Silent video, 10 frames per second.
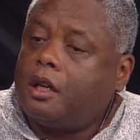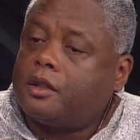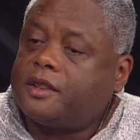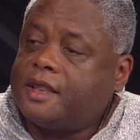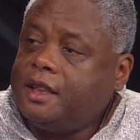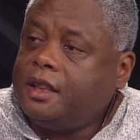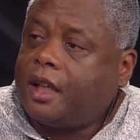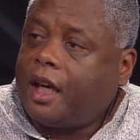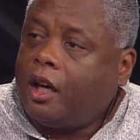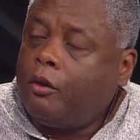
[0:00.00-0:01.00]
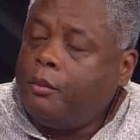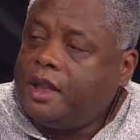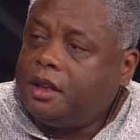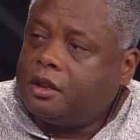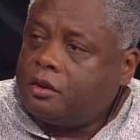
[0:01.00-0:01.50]
seeing how
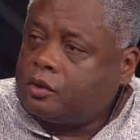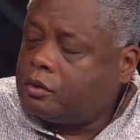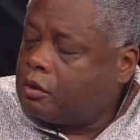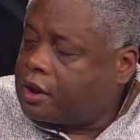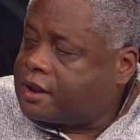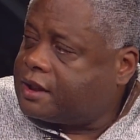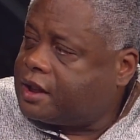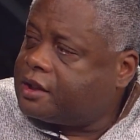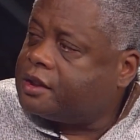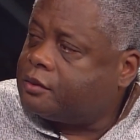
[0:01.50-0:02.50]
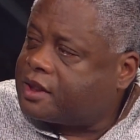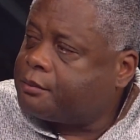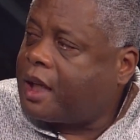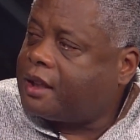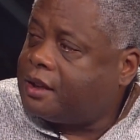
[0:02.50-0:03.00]
many cultural organizations
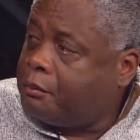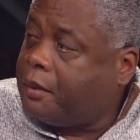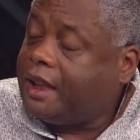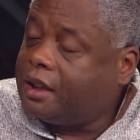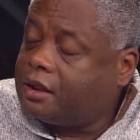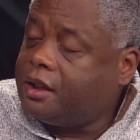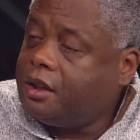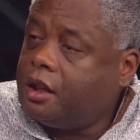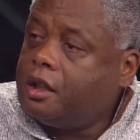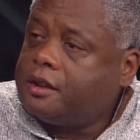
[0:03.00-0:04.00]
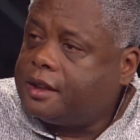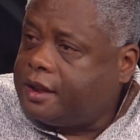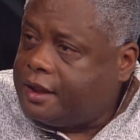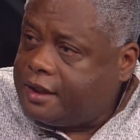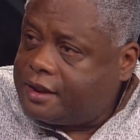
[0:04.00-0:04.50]
responded immediately to
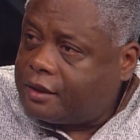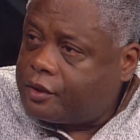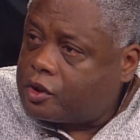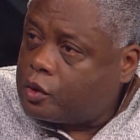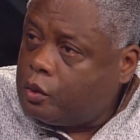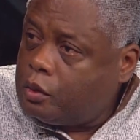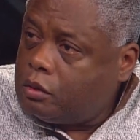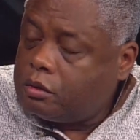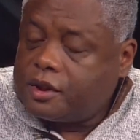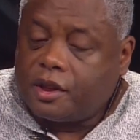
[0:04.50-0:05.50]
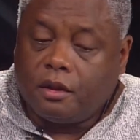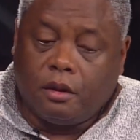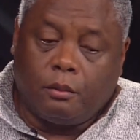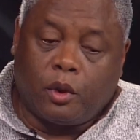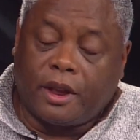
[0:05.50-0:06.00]
the needs of the school
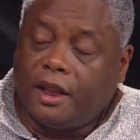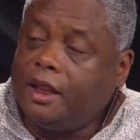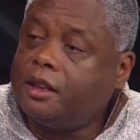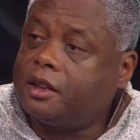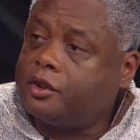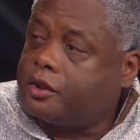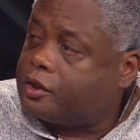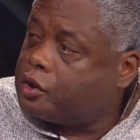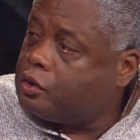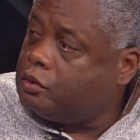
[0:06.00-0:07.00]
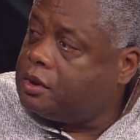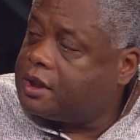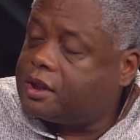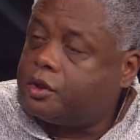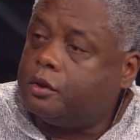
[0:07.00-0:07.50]
to bring healing to the
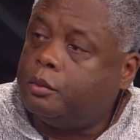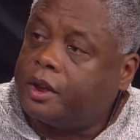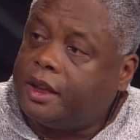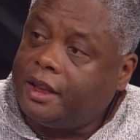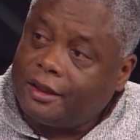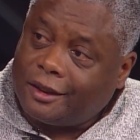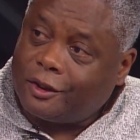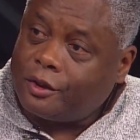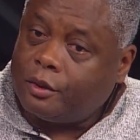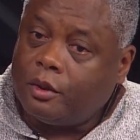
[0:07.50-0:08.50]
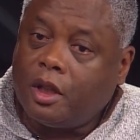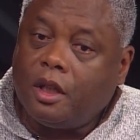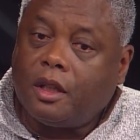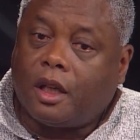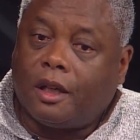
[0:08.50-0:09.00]
students, to bring healing to
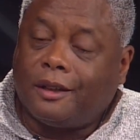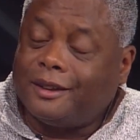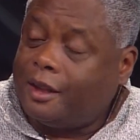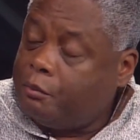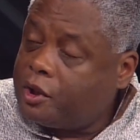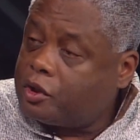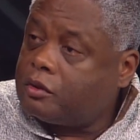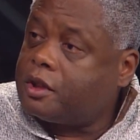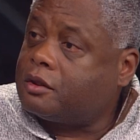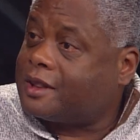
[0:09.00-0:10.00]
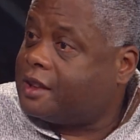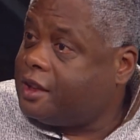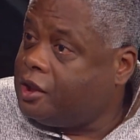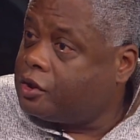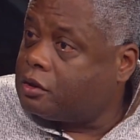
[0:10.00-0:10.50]
the administrators and
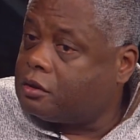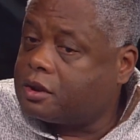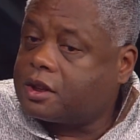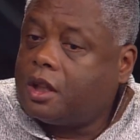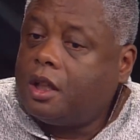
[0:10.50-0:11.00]
teachers.